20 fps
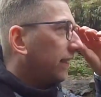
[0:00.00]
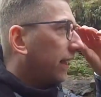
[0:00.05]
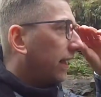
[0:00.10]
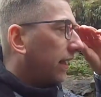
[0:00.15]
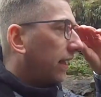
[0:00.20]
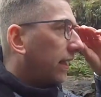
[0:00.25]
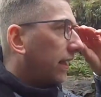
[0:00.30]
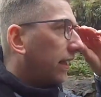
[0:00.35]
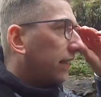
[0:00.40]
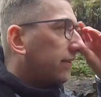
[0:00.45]

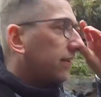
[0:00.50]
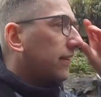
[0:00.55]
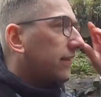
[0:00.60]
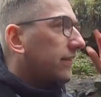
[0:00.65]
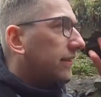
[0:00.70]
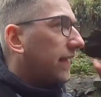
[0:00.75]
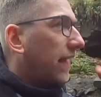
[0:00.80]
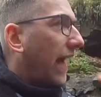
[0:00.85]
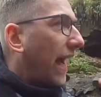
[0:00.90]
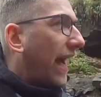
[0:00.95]

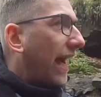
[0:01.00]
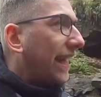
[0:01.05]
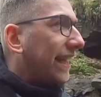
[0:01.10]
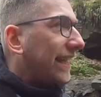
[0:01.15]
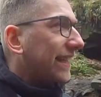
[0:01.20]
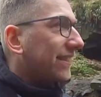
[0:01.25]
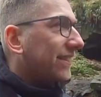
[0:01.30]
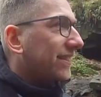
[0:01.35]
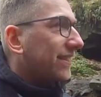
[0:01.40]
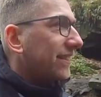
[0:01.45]
That's the
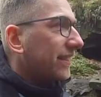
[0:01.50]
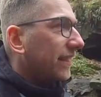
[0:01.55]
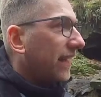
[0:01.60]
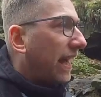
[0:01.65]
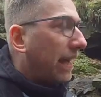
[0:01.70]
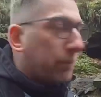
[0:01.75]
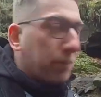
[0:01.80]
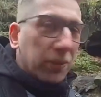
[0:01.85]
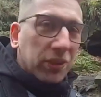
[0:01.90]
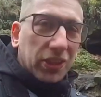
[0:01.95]
highest
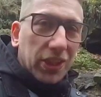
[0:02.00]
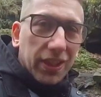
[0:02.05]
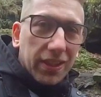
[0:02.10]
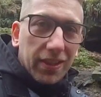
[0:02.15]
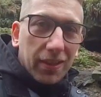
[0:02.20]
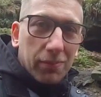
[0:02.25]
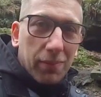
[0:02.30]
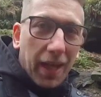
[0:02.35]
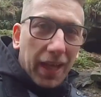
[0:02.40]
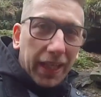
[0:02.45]
aperture
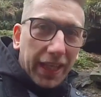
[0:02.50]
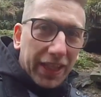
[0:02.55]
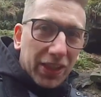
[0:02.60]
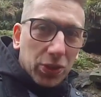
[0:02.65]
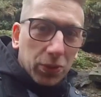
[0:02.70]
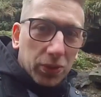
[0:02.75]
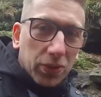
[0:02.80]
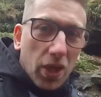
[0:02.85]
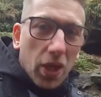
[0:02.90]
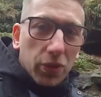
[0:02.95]
that my
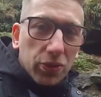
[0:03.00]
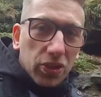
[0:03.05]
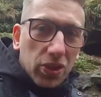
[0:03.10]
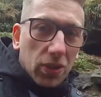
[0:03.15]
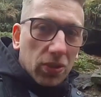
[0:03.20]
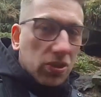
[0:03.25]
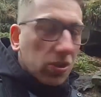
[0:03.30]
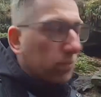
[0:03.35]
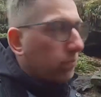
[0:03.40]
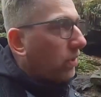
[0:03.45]
lens will go
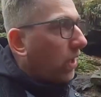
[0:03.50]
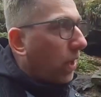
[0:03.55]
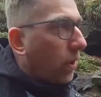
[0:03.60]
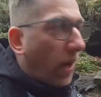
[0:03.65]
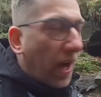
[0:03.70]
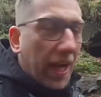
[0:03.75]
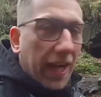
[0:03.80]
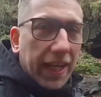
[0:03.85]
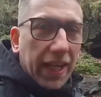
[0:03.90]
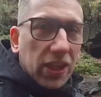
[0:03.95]
to. Some go
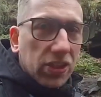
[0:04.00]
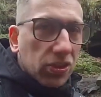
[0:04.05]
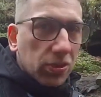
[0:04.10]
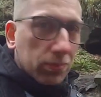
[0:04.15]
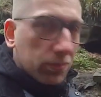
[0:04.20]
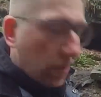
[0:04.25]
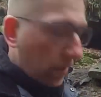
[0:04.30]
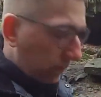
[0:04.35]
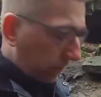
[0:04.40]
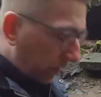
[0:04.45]
higher,
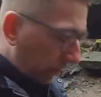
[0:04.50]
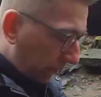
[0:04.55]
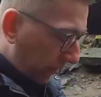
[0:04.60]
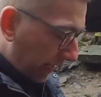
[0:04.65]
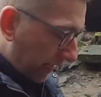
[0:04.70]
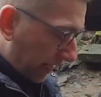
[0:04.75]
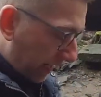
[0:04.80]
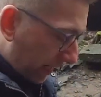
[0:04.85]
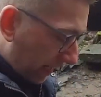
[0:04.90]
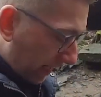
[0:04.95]
some don't go
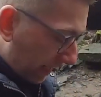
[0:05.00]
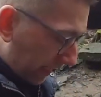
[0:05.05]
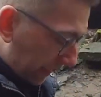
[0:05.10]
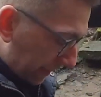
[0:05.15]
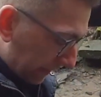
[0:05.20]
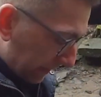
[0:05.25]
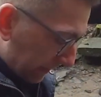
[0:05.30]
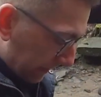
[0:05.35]
that high.